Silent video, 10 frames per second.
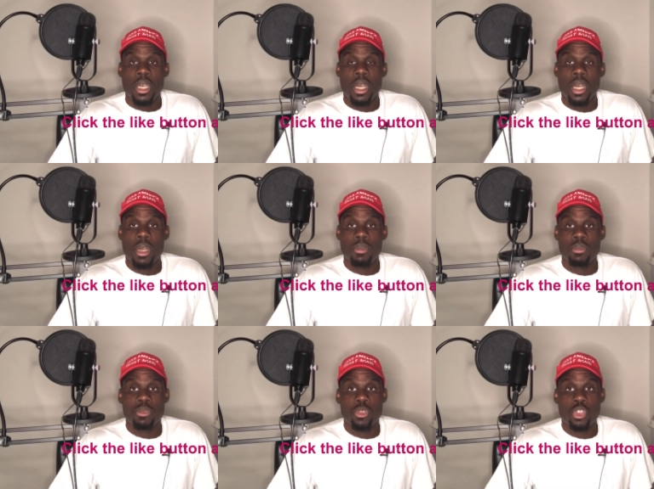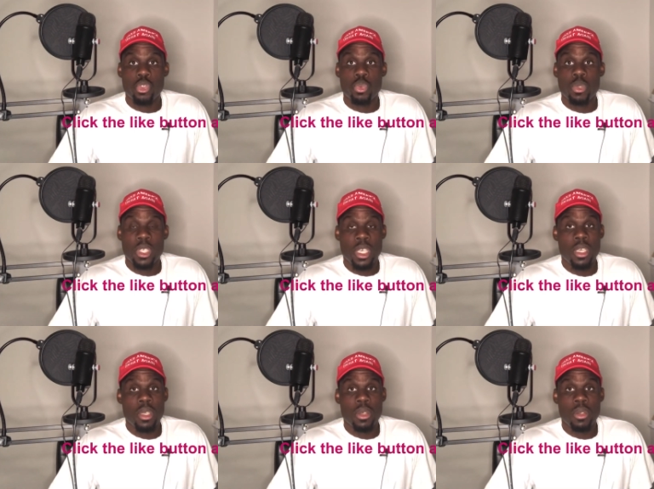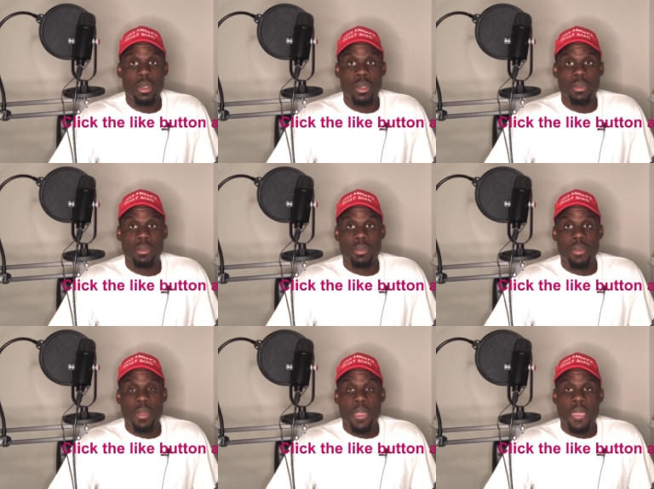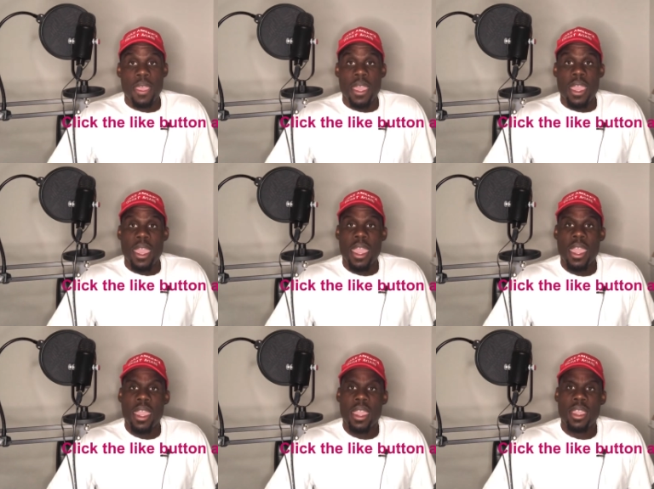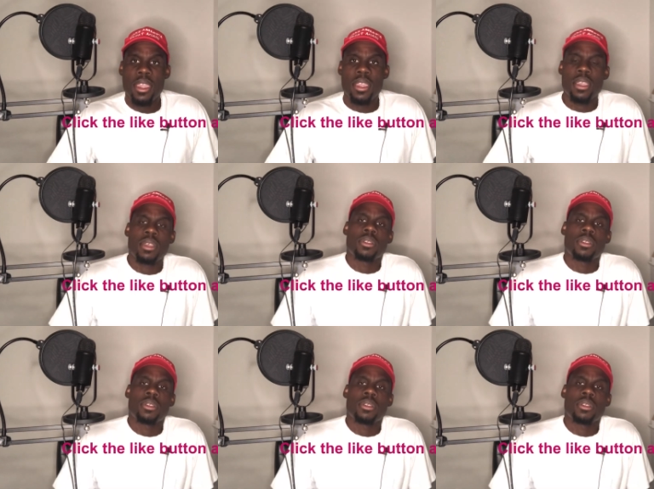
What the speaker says: to kill a